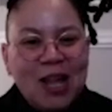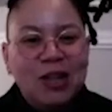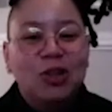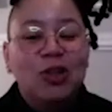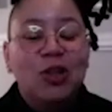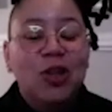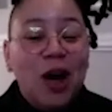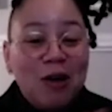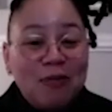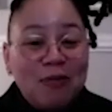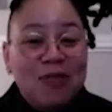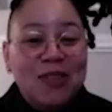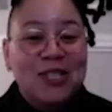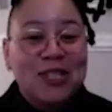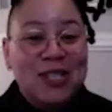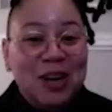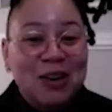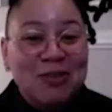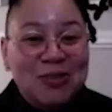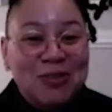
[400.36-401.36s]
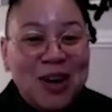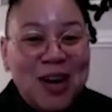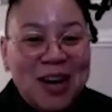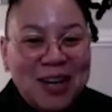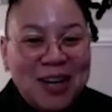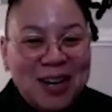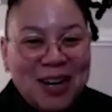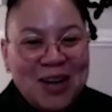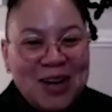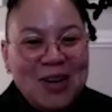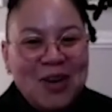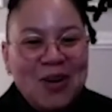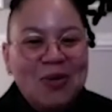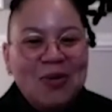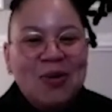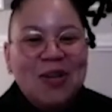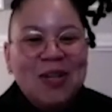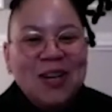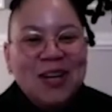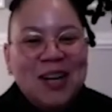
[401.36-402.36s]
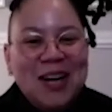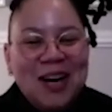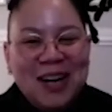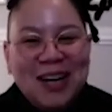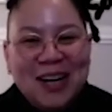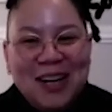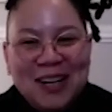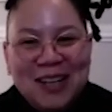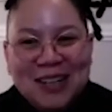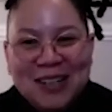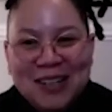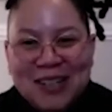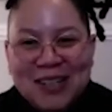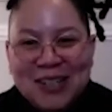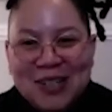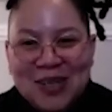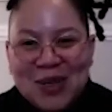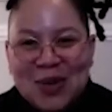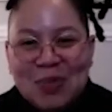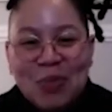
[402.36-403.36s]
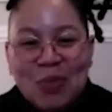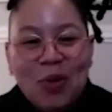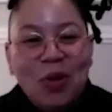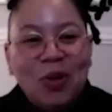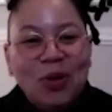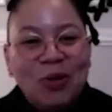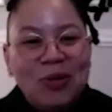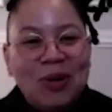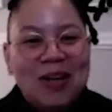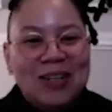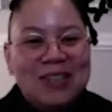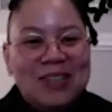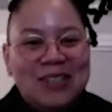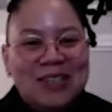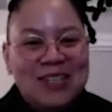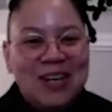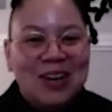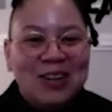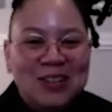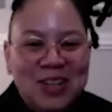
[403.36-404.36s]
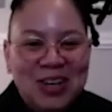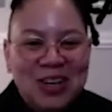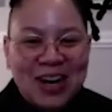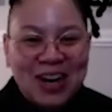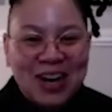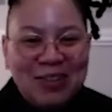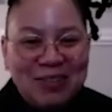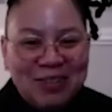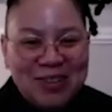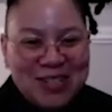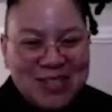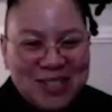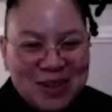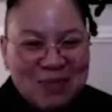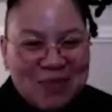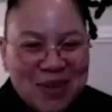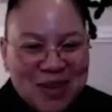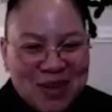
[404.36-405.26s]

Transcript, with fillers: yeah. I love the soundtrack, and I know it's a polarizing soundtrack for some